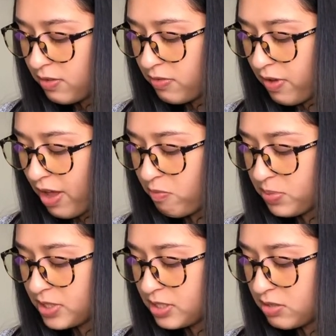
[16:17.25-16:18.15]
5
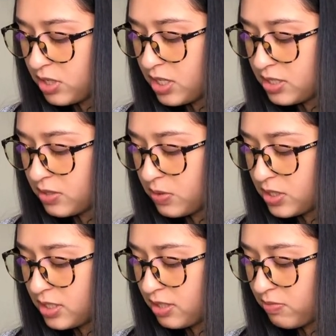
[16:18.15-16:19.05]
plus 3 is going
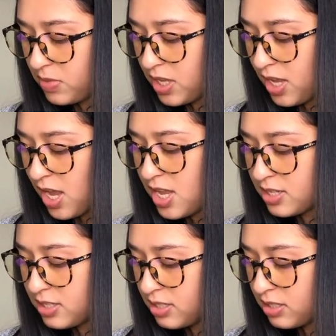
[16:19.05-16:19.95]
to give me
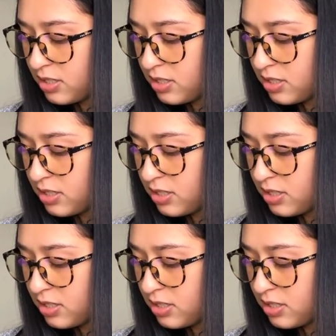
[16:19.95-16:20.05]
8.